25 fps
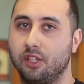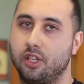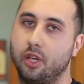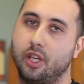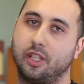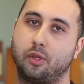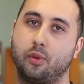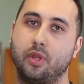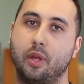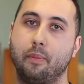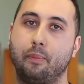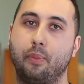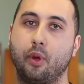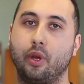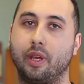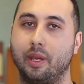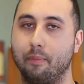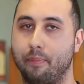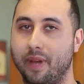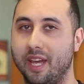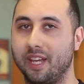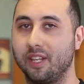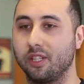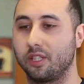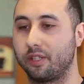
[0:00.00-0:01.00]
So it's when
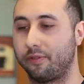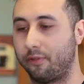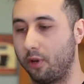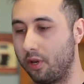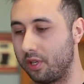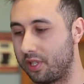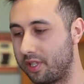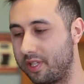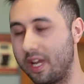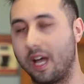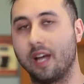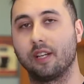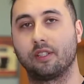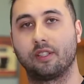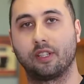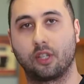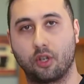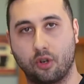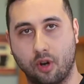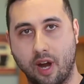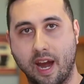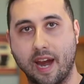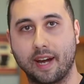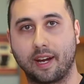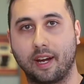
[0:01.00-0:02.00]
the beans first start
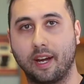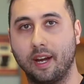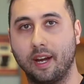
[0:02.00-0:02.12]
to crack,